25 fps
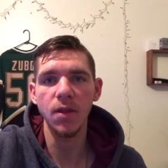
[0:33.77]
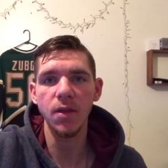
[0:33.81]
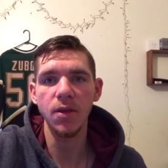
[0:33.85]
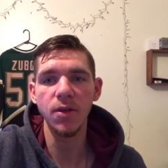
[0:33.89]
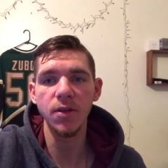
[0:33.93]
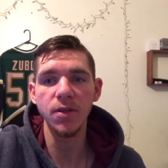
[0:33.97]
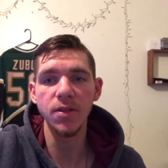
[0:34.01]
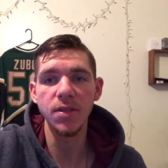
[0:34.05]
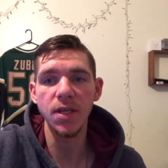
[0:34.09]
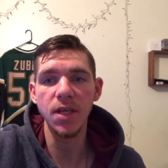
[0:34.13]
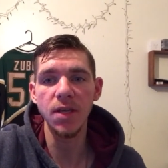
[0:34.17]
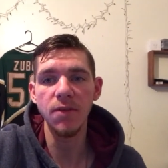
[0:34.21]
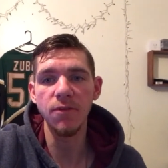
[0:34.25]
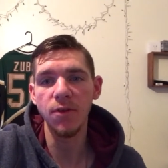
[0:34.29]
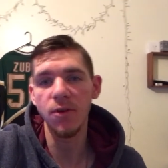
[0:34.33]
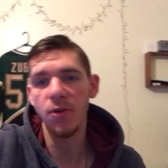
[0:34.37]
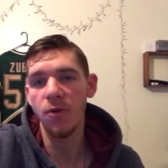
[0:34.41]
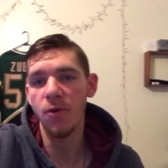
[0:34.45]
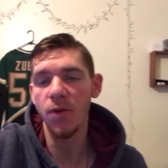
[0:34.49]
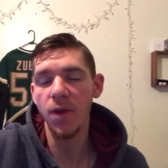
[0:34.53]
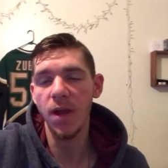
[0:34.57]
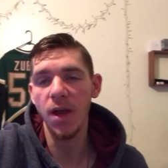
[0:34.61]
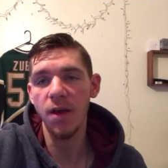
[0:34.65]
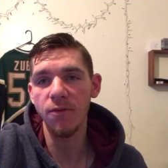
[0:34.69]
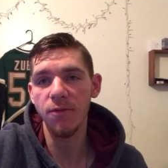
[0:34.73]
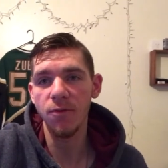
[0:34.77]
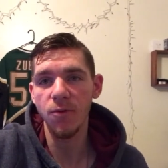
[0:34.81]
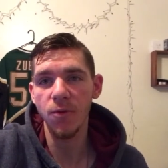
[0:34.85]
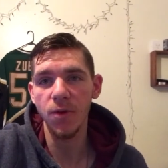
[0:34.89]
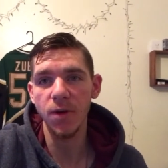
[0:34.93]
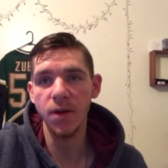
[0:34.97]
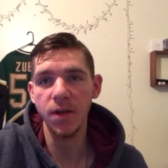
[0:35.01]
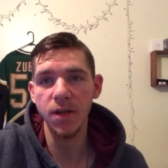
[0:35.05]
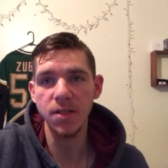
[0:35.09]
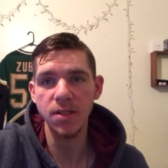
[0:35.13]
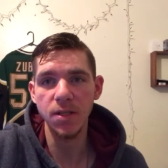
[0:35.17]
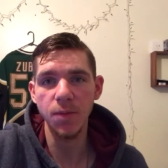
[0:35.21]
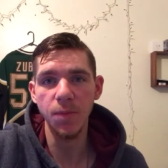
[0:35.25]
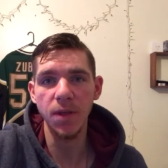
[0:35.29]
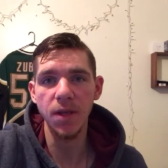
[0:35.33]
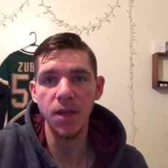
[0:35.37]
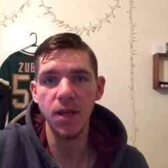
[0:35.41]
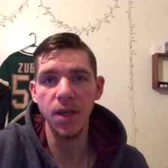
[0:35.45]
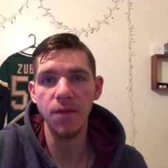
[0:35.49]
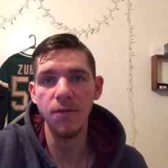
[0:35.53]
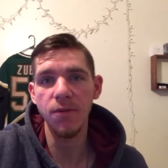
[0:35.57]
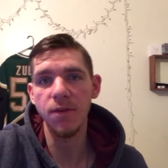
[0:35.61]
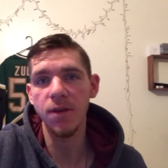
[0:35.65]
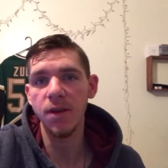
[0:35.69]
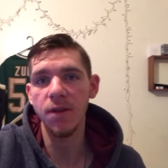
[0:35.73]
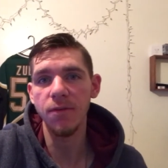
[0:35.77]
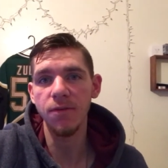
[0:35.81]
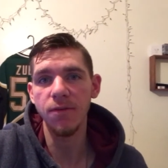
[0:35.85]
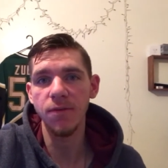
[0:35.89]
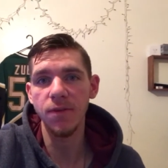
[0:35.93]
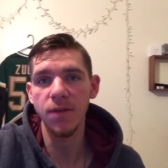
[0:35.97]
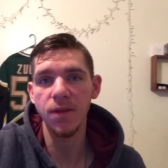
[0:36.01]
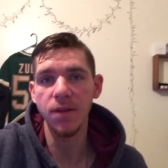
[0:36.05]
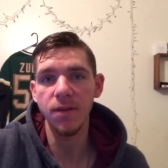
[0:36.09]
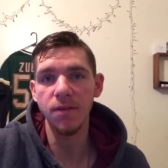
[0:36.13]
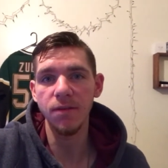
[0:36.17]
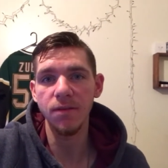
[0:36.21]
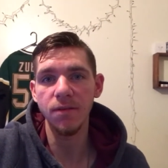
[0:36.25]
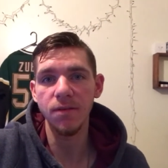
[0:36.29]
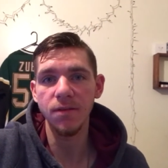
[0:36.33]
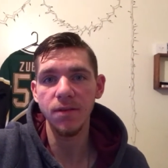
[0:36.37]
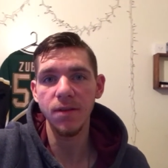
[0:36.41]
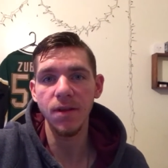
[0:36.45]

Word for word: good to even hold out for it, because I mean, even if it